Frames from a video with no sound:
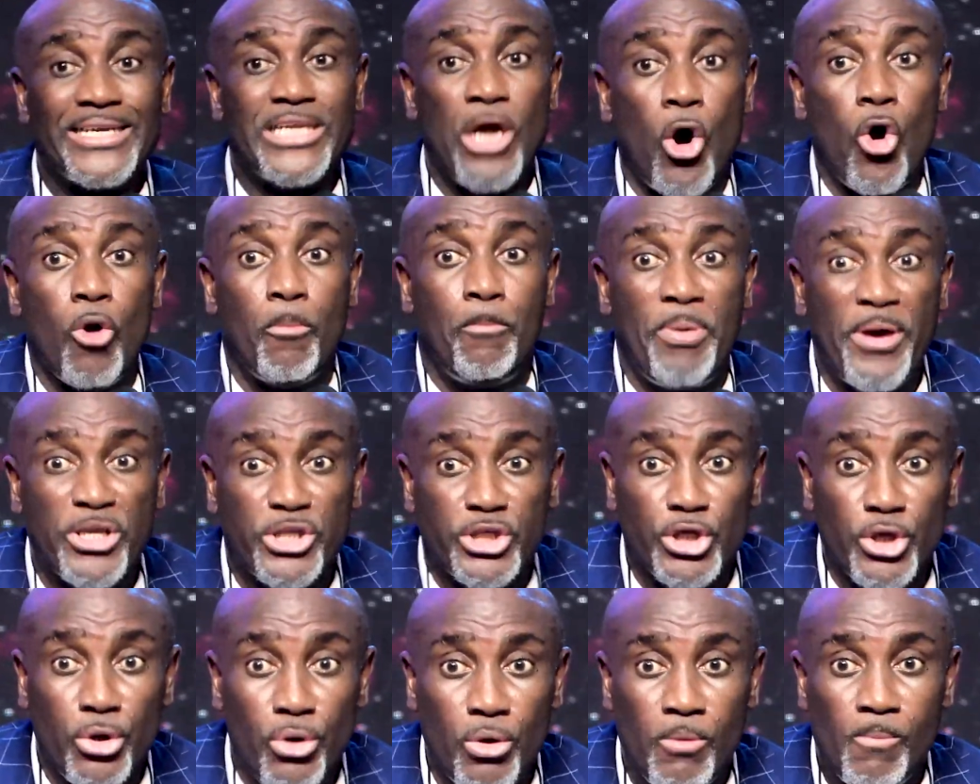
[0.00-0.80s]
Lift your
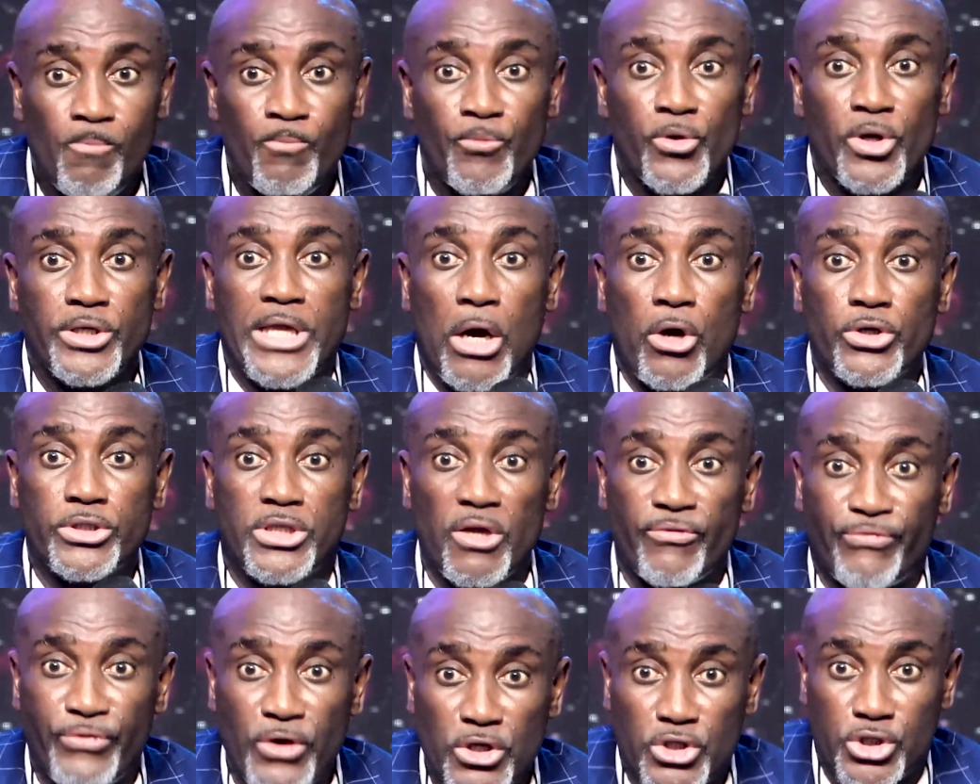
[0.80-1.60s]
size dominion both
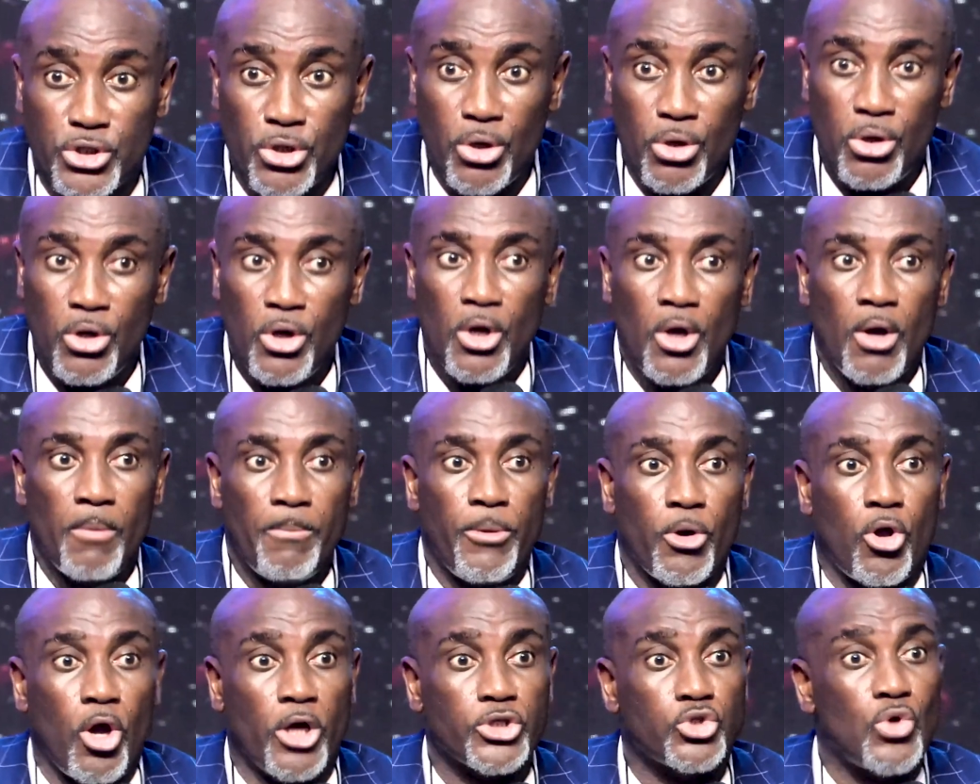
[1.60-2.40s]
in the natural
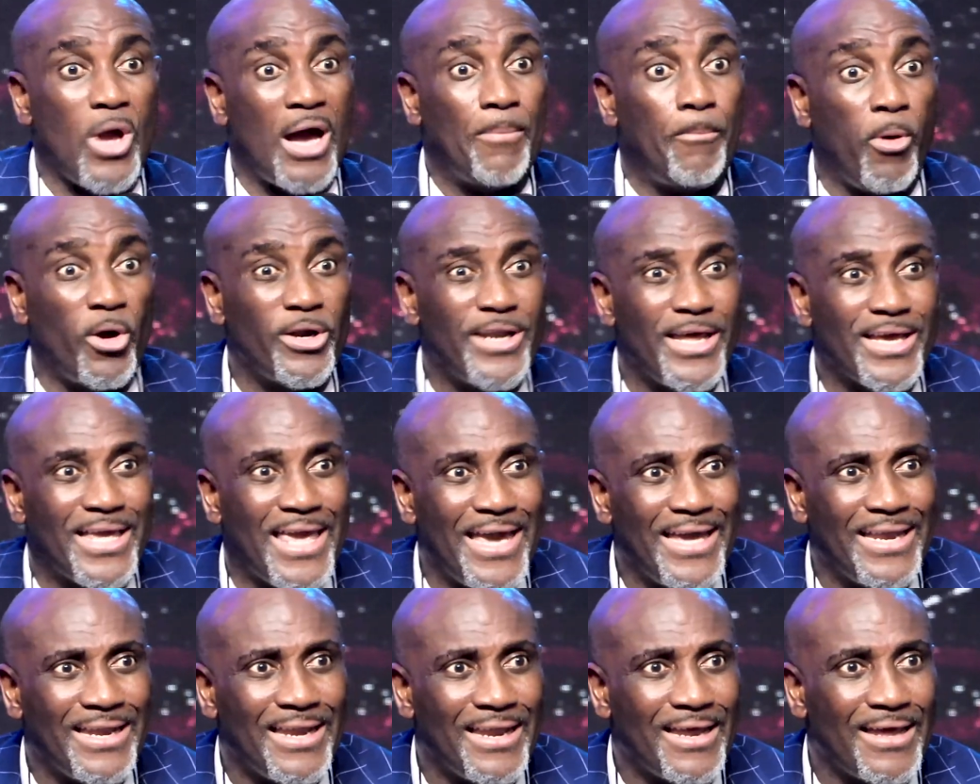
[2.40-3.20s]
and in the
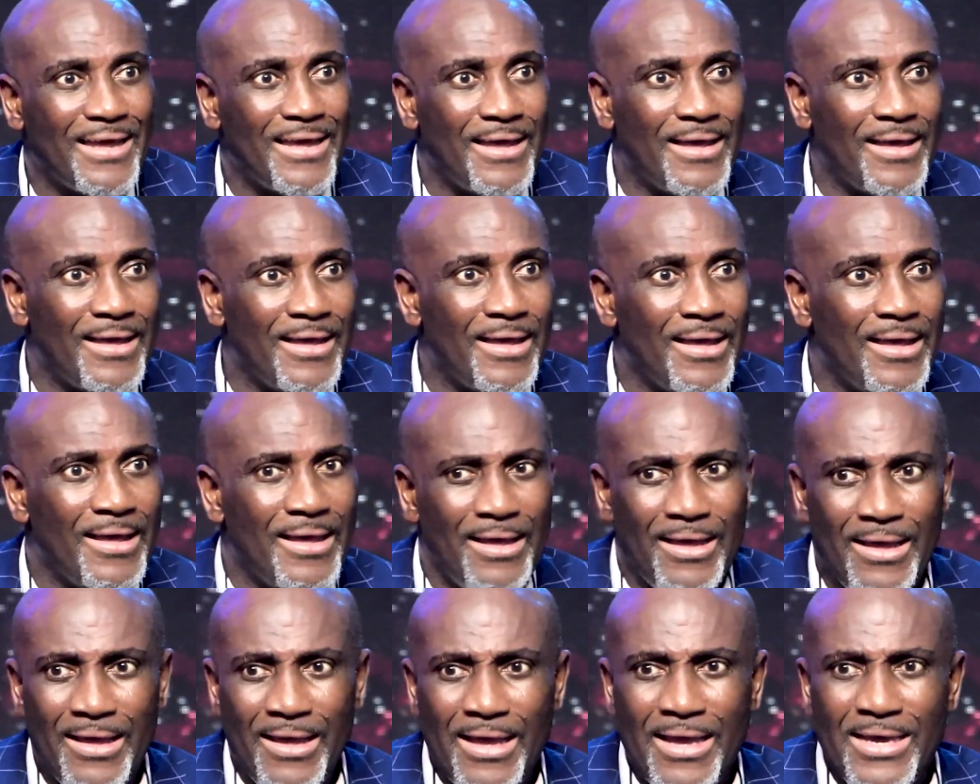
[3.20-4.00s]
spiritual. Talk like a
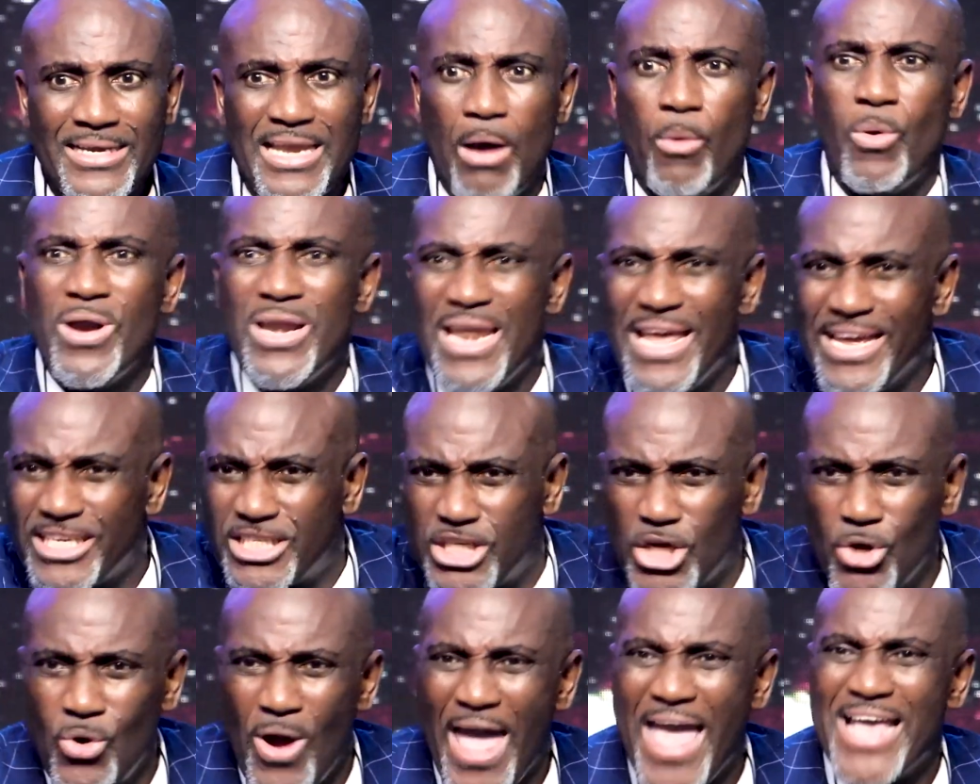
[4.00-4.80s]
defeated person.
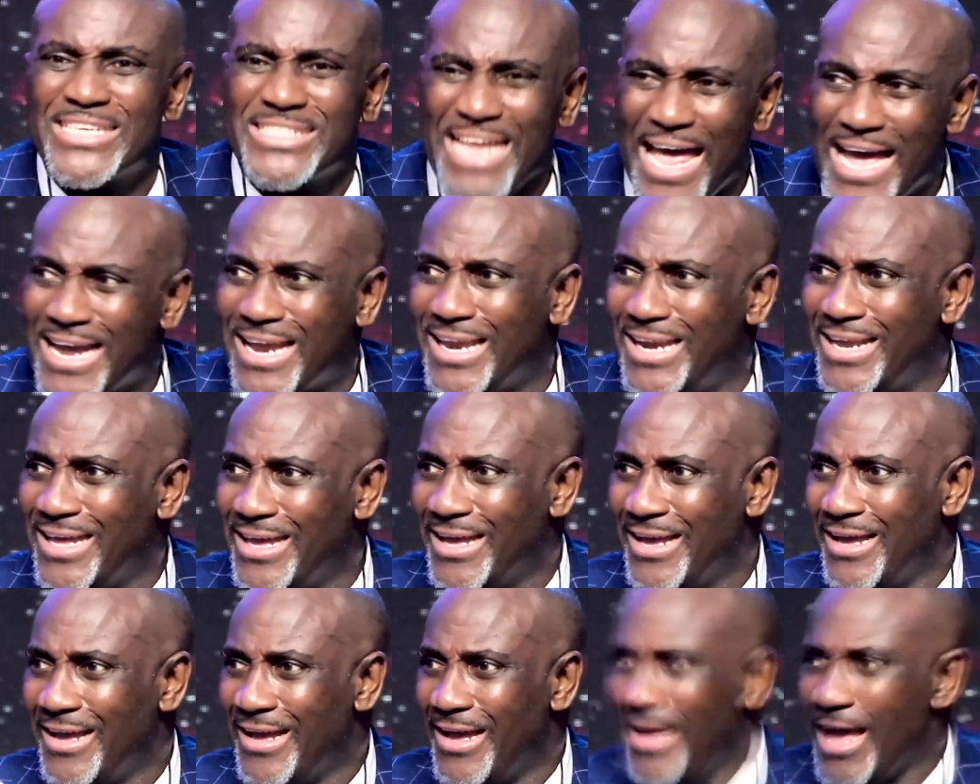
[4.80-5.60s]
Lord, I
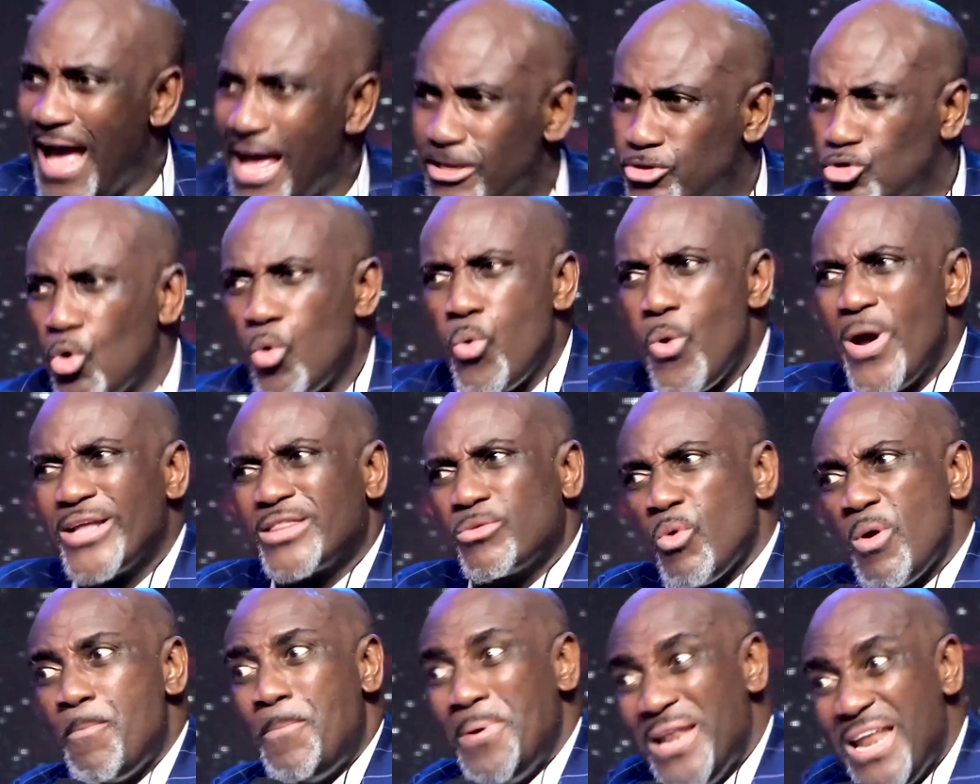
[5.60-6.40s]
trust.
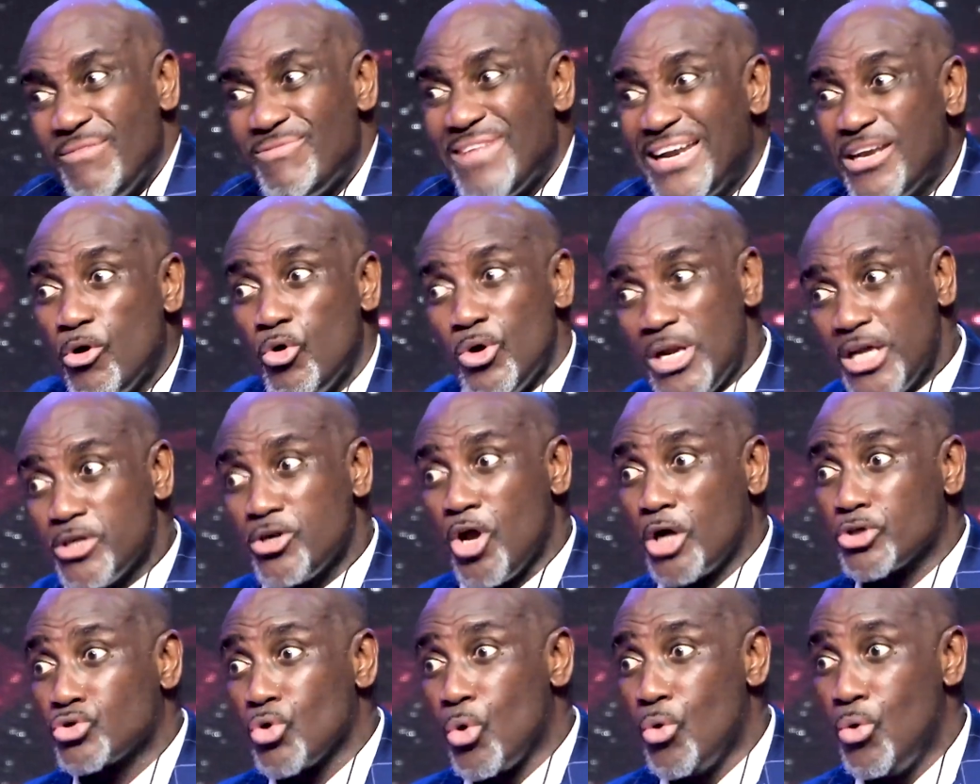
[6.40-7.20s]
Talk to God.
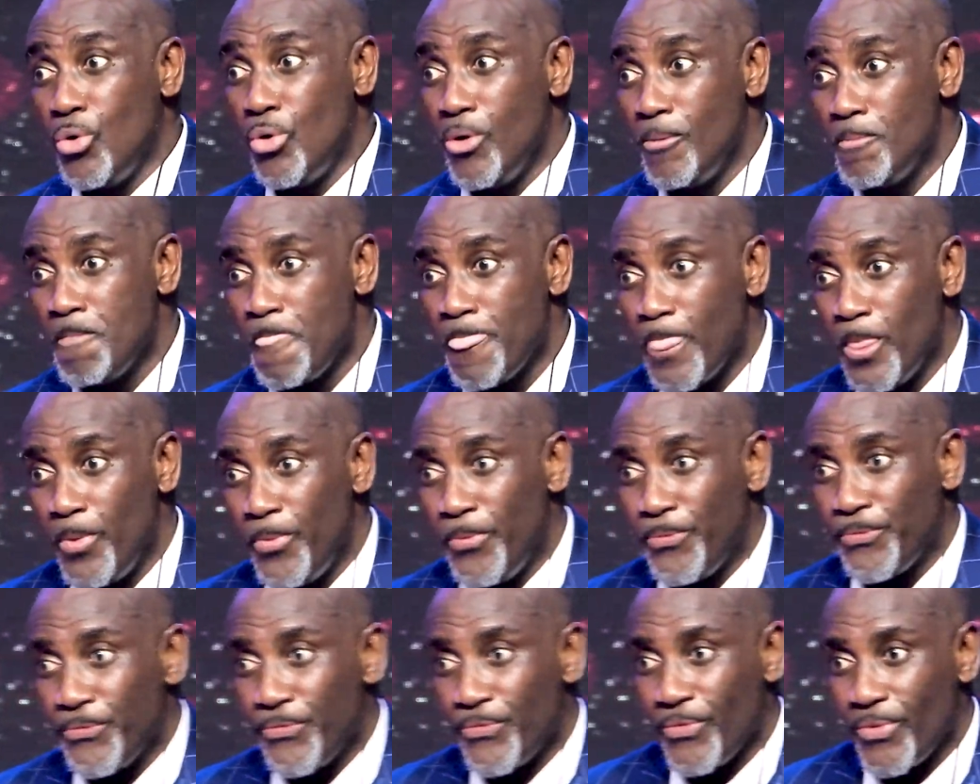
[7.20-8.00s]
I hold you
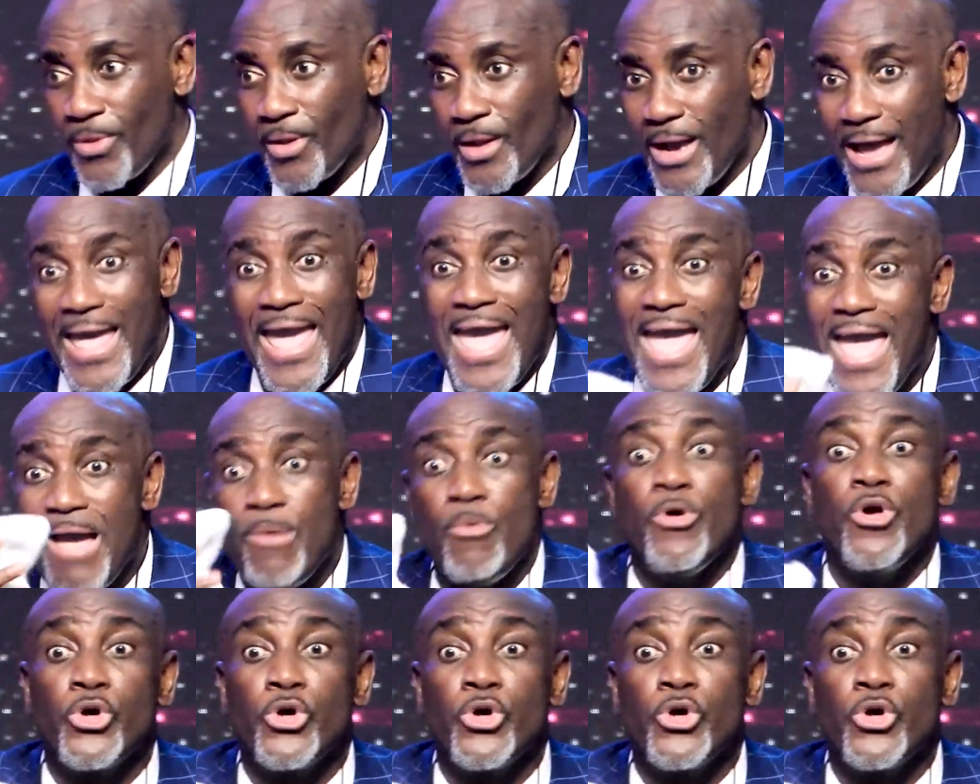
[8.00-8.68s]
so I can, I can go